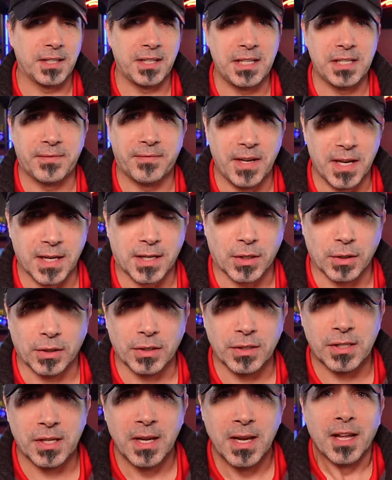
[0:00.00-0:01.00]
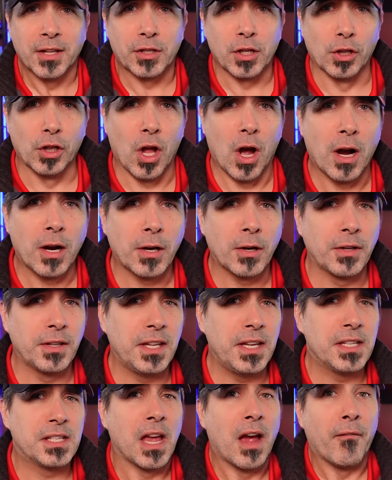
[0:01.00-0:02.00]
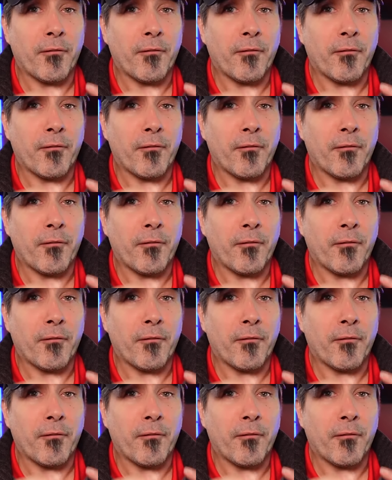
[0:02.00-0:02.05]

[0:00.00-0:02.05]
these vehicles, the longer these